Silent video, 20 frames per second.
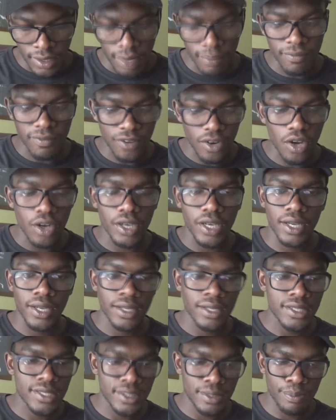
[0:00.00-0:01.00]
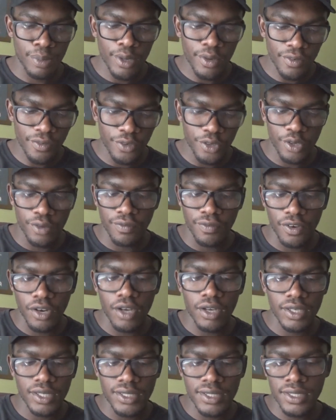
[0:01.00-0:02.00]
I'm um, vlogging. It's perfect for your
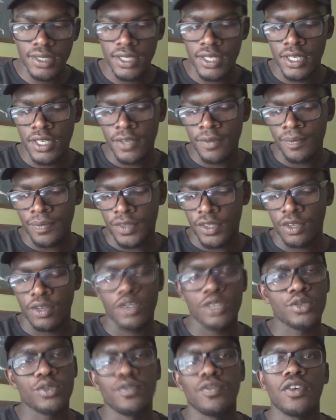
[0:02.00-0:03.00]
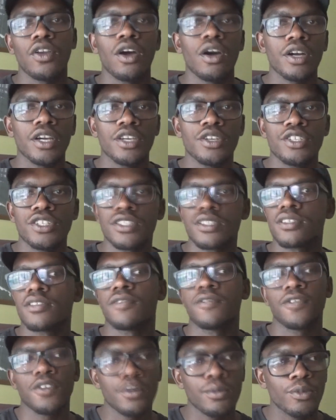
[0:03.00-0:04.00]
vloggers because with vlogging you just
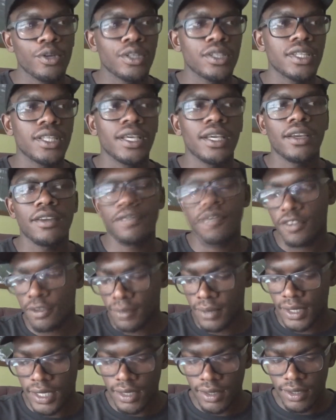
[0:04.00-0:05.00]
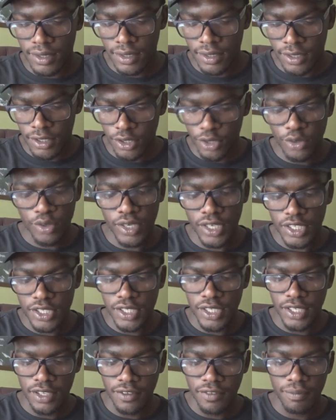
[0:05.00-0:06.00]
film one thing, film another. You don't
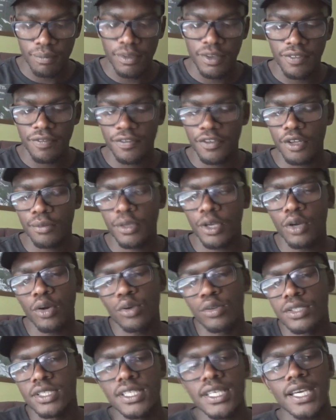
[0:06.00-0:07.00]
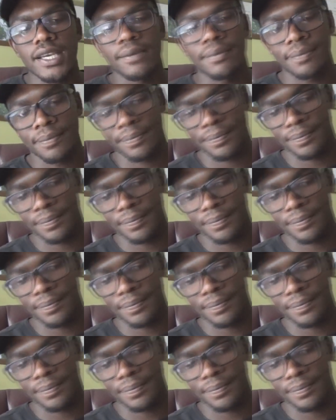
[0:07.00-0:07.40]
actually be filming all the time.